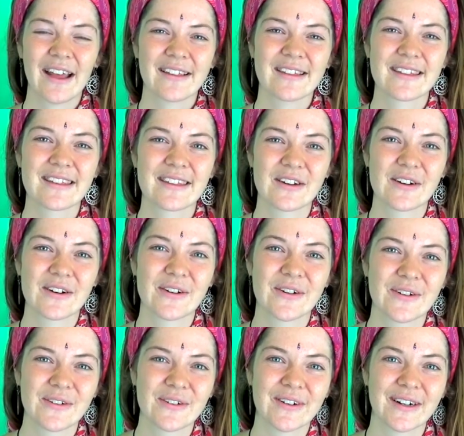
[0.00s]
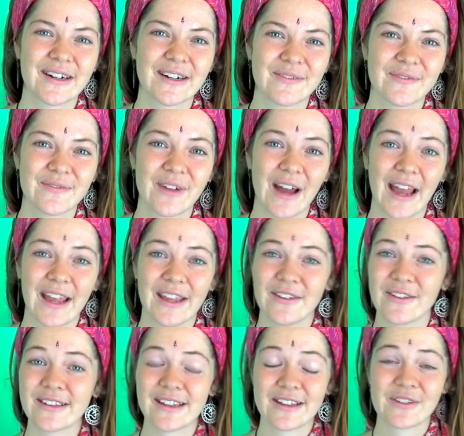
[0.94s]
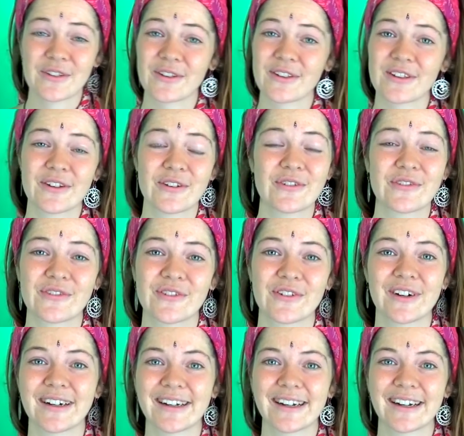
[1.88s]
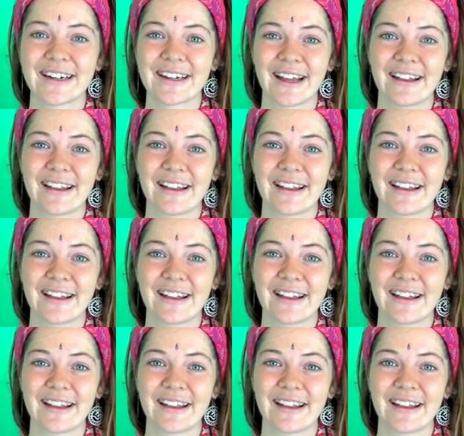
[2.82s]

So I use this also for